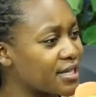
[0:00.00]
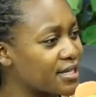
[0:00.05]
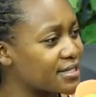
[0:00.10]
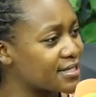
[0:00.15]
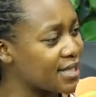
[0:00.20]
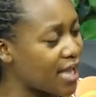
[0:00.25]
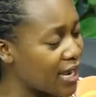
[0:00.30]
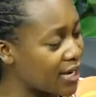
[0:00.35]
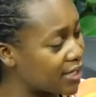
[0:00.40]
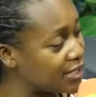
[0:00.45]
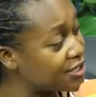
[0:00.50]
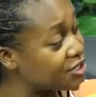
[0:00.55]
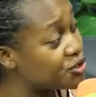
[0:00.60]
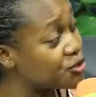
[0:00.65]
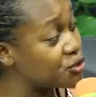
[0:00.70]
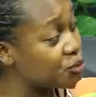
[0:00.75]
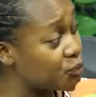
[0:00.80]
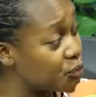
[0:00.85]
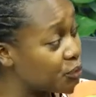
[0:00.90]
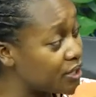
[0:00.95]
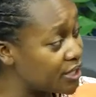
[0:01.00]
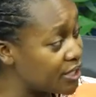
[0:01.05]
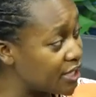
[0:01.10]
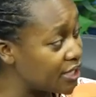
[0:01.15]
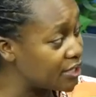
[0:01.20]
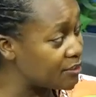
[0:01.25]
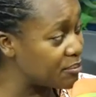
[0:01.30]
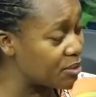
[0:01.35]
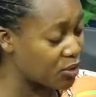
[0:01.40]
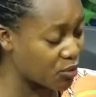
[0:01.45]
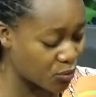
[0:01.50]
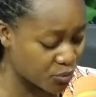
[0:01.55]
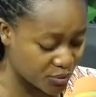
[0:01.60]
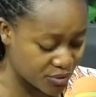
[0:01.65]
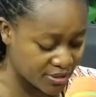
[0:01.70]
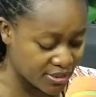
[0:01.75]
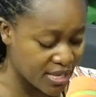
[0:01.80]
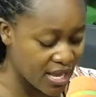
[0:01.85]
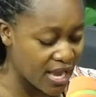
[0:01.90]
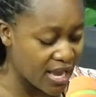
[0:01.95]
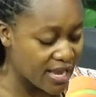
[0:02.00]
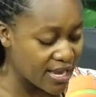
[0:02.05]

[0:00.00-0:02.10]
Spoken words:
exactly do we need, because